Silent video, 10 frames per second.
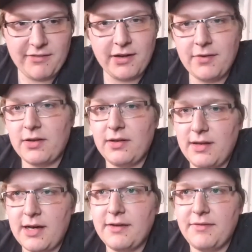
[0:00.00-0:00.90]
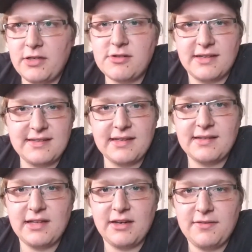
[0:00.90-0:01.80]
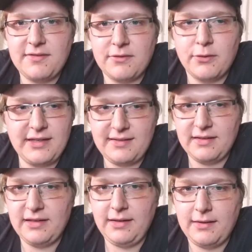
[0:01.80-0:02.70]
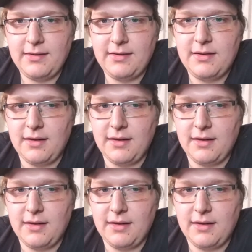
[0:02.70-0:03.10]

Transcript: I've covered a lot of interesting stuff recently.